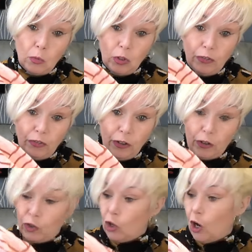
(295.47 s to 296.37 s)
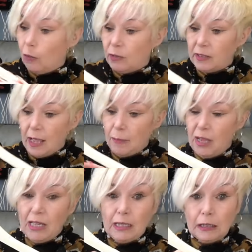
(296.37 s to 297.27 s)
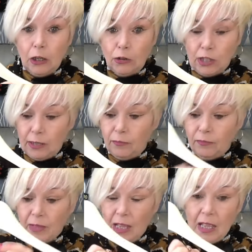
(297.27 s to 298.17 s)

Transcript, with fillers: It was one of the first tops that I made in lockdown.